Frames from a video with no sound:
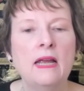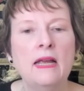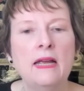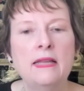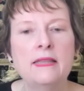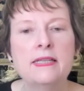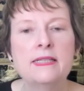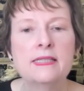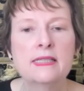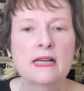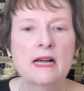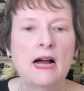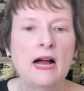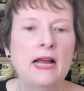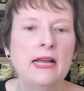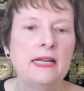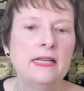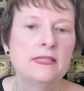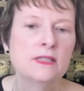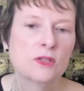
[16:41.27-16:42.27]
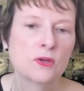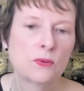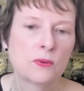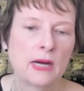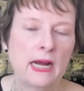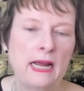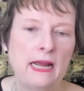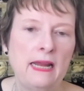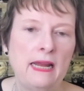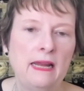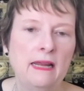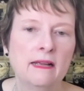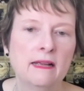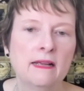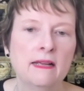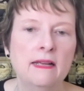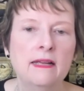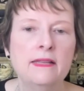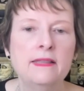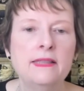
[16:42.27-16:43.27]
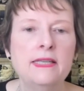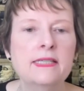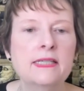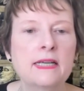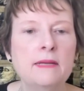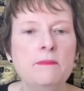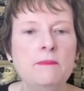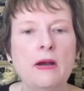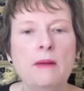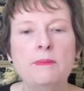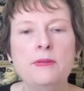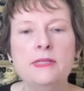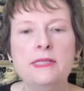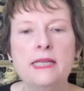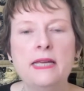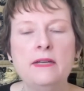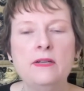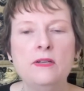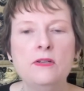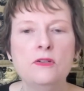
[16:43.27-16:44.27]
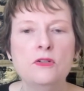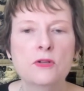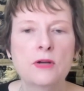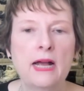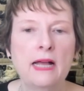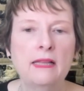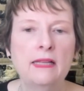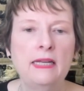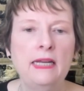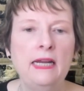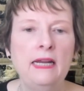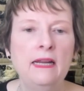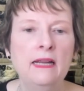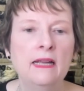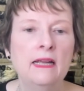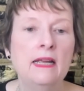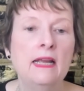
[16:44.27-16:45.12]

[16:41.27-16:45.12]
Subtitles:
The sky is gray. This can represent neutrality,